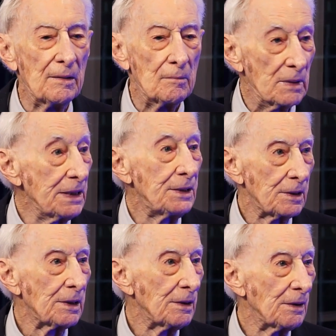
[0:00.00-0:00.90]

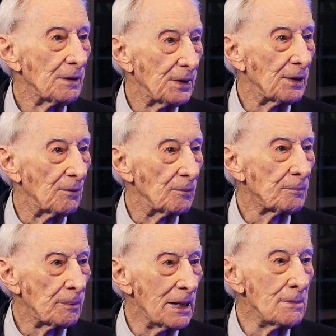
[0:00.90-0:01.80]
meet their
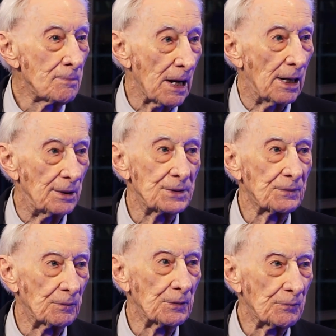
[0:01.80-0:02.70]
pen pals
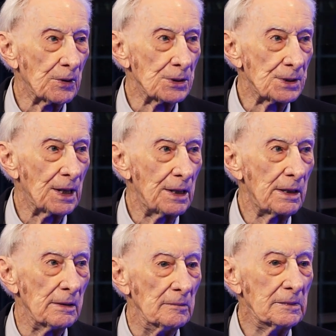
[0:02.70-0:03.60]
for the first
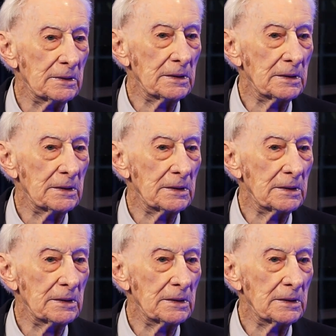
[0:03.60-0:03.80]
time.